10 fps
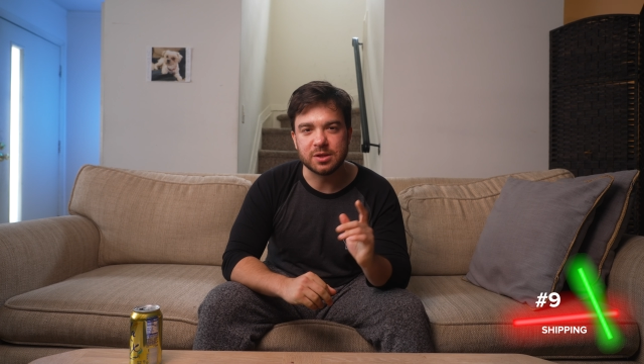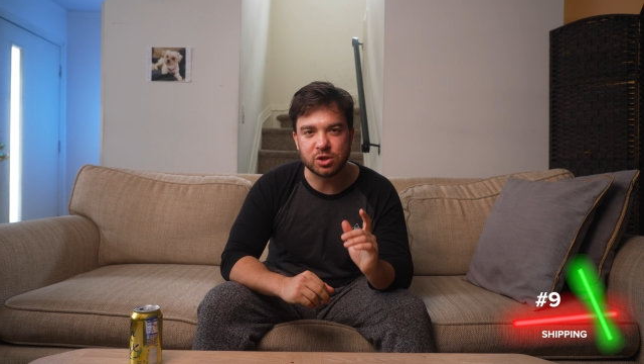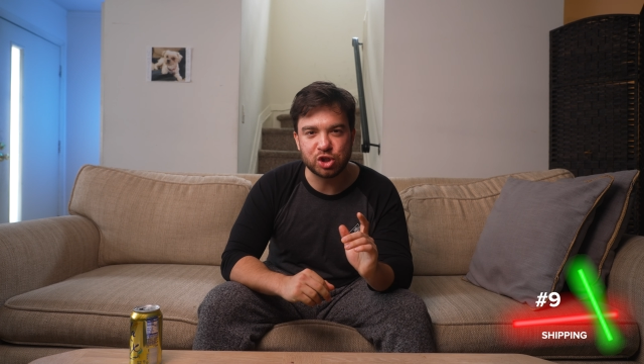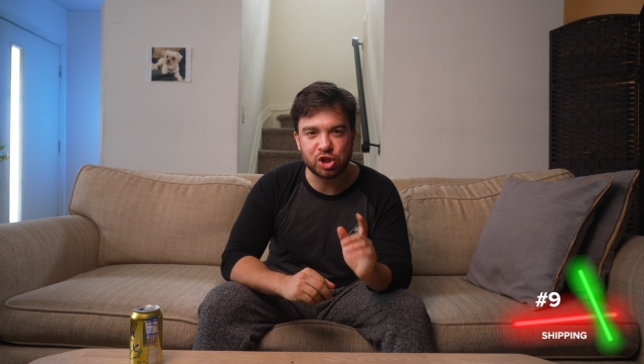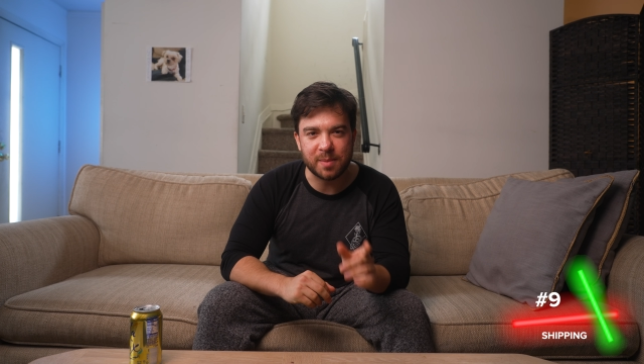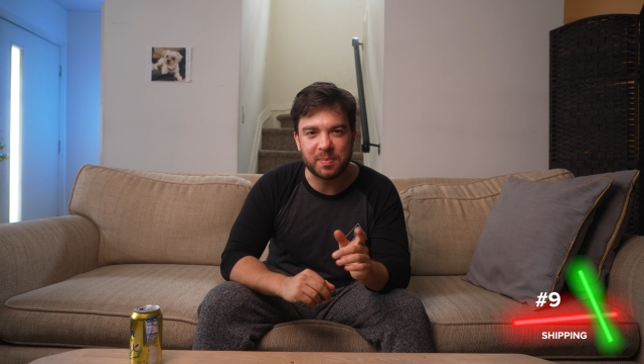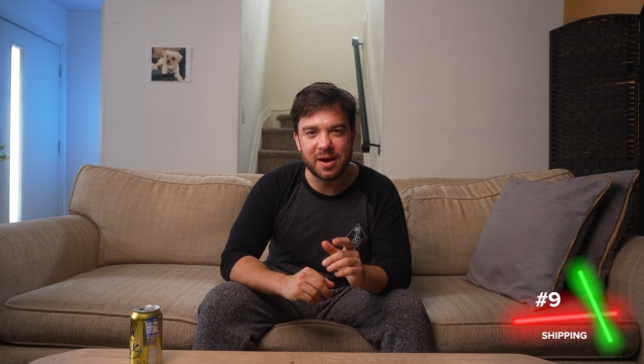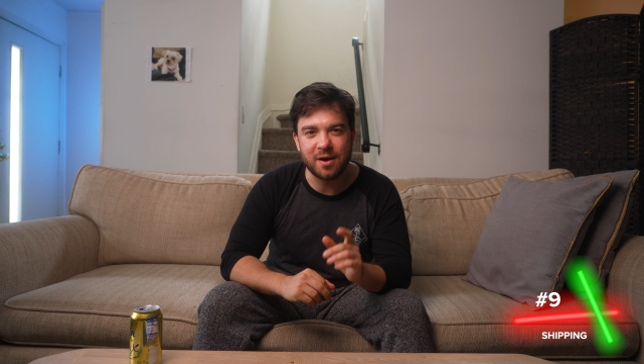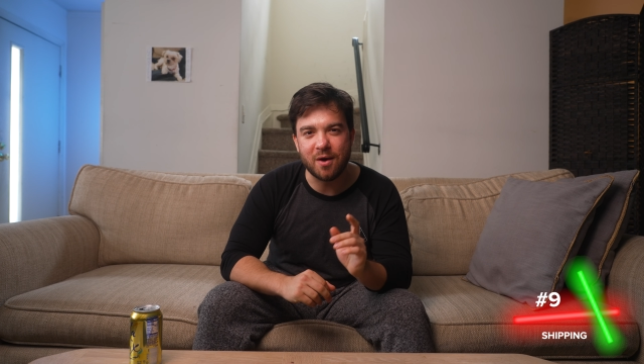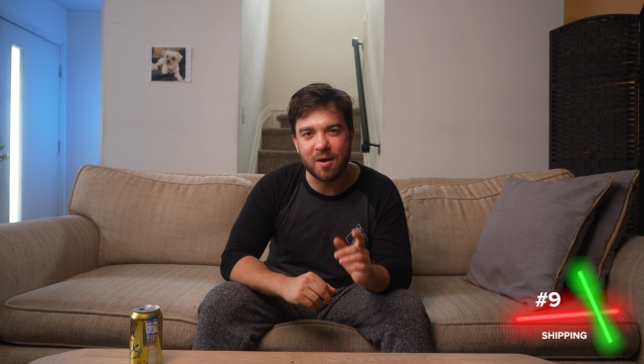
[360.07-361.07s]
is
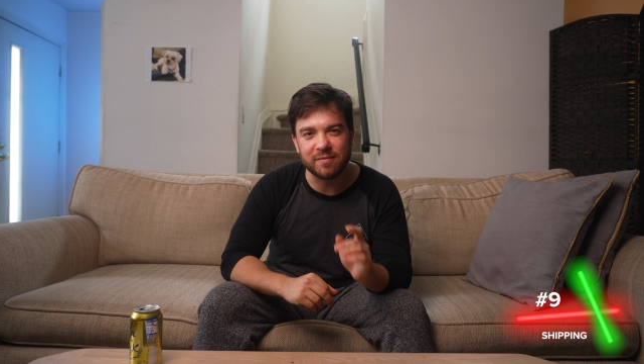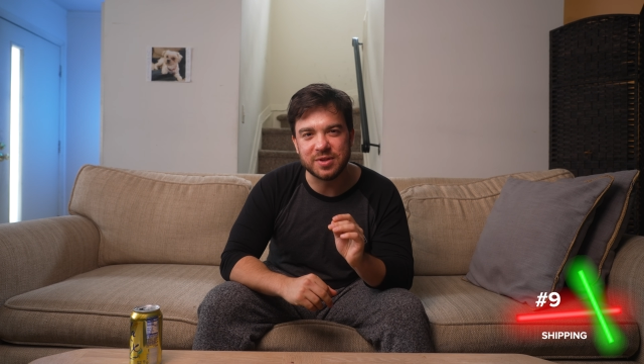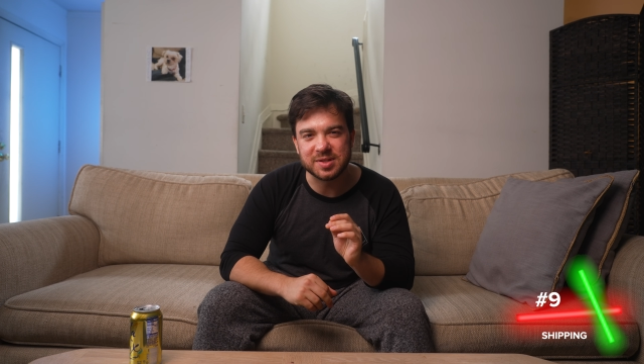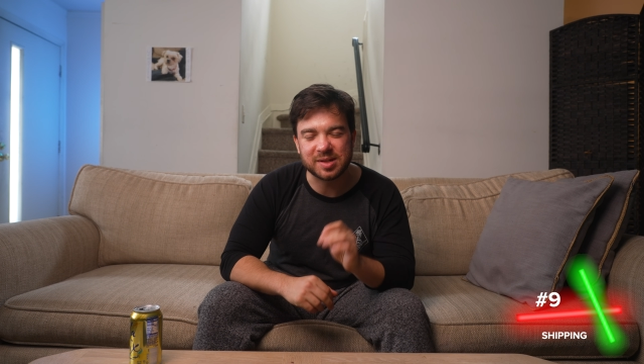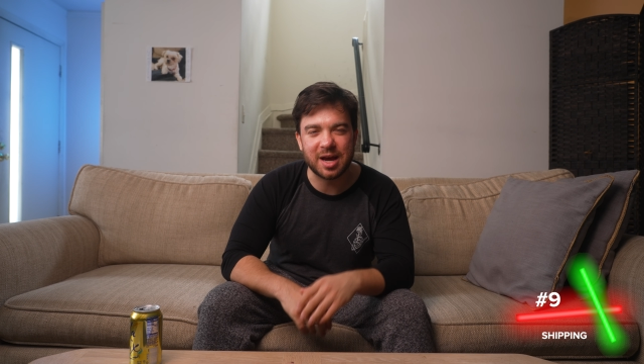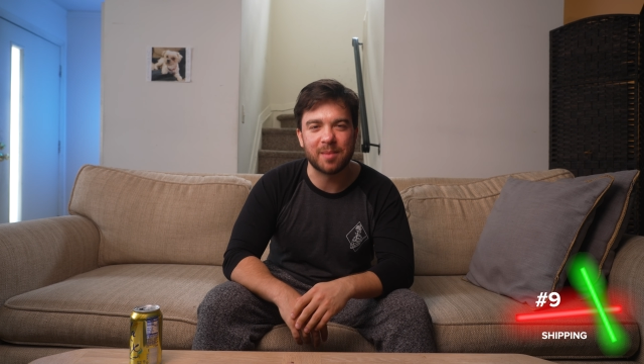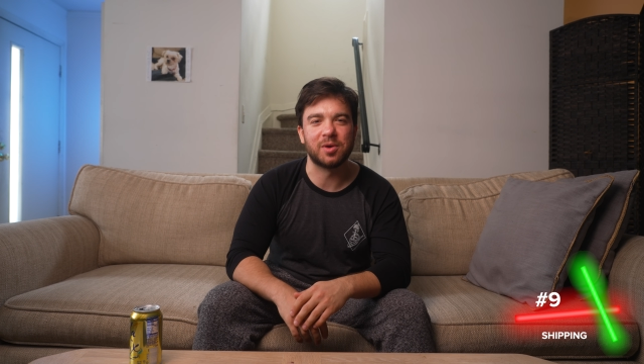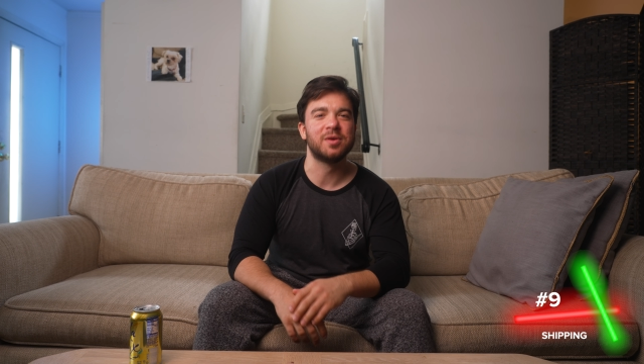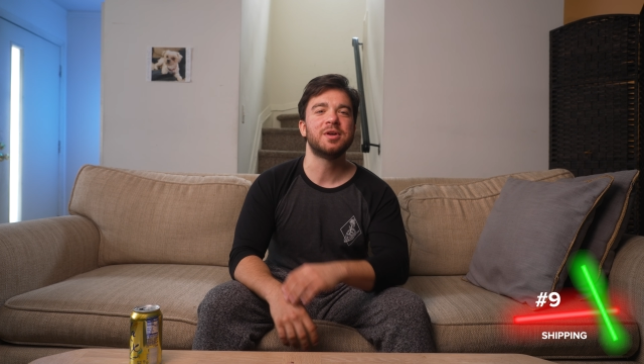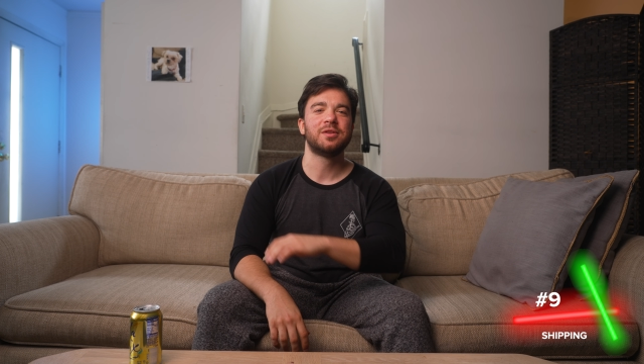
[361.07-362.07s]
shipping of this camera.